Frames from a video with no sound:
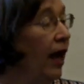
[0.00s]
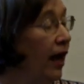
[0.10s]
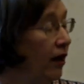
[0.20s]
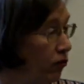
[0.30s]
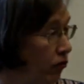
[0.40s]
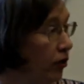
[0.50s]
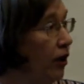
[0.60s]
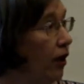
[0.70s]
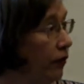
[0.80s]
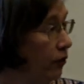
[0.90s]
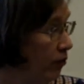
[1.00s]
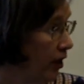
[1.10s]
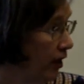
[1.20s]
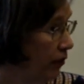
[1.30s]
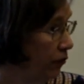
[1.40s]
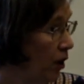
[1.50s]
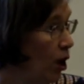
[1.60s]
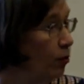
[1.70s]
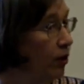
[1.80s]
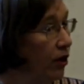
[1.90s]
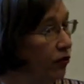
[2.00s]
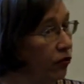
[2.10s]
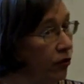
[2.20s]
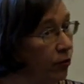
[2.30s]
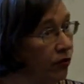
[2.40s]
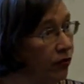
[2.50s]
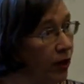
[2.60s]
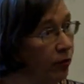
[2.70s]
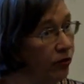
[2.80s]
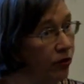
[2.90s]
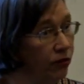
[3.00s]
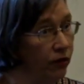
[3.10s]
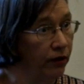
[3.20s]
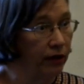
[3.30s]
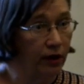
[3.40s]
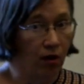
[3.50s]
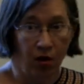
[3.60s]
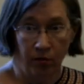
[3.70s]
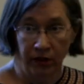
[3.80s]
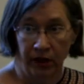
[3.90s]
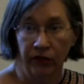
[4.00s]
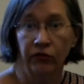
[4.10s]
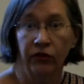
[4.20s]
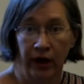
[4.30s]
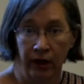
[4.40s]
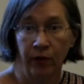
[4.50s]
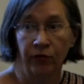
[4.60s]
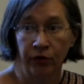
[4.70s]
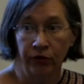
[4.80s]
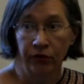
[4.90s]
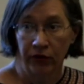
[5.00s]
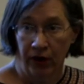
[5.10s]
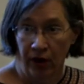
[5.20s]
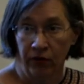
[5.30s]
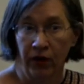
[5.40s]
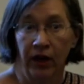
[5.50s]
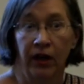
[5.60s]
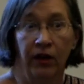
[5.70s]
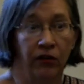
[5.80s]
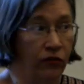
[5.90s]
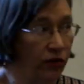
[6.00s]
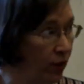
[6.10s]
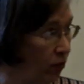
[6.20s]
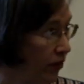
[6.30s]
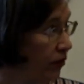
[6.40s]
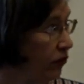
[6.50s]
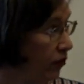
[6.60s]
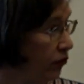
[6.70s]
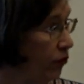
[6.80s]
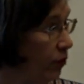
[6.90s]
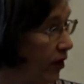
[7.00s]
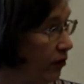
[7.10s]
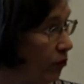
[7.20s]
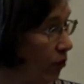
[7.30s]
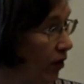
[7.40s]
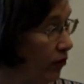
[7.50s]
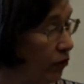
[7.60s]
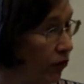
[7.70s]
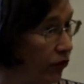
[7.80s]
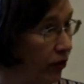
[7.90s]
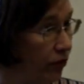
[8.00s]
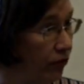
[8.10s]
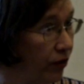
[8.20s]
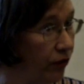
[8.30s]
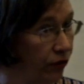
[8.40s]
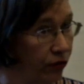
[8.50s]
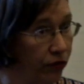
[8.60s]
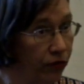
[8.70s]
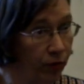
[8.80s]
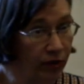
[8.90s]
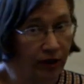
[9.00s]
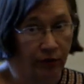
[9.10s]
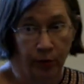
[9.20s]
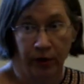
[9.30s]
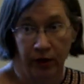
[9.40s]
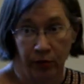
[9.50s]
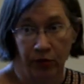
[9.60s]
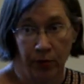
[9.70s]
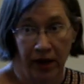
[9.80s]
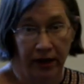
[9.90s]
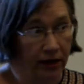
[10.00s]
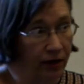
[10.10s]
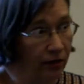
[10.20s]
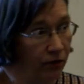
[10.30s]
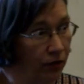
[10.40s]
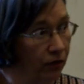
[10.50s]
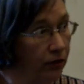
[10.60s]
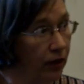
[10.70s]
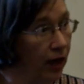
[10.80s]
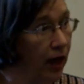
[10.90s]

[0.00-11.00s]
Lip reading: And she got the raise because she was able to very calmly stand up for herself, say what the situation was. Of course, she had researched what everybody was making in the field.